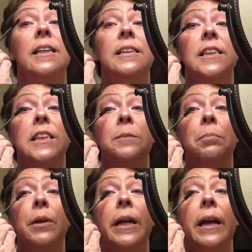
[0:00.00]

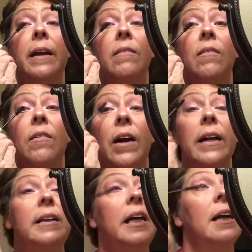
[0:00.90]
split
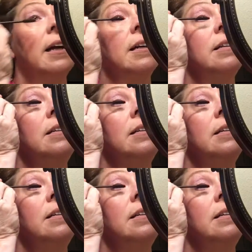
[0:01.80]
right there.